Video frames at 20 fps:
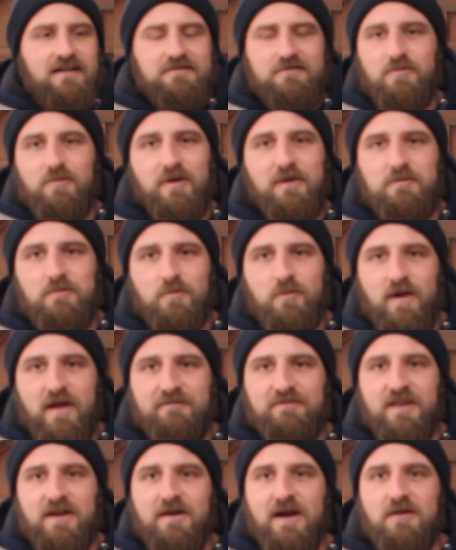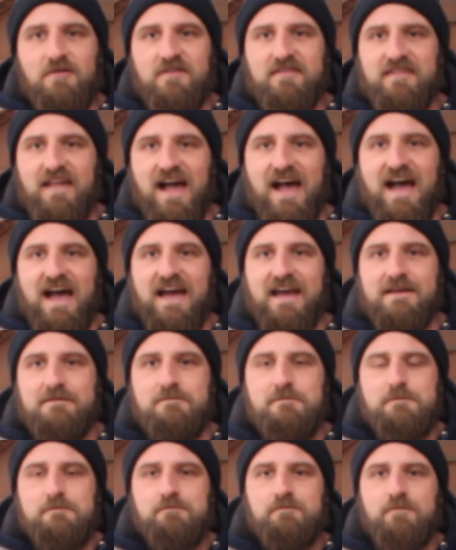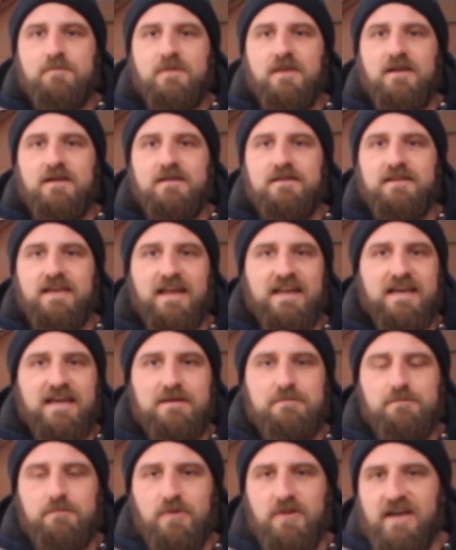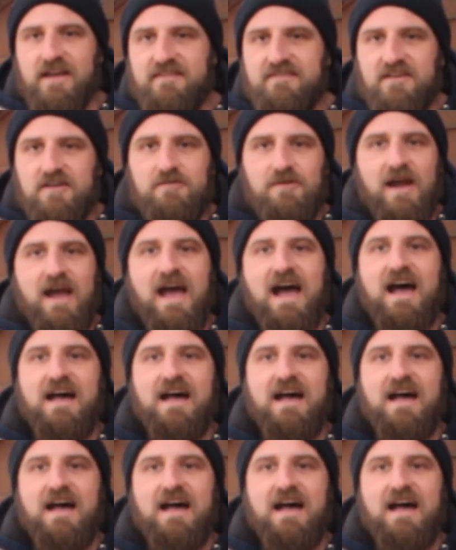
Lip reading: If they're outside getting blades of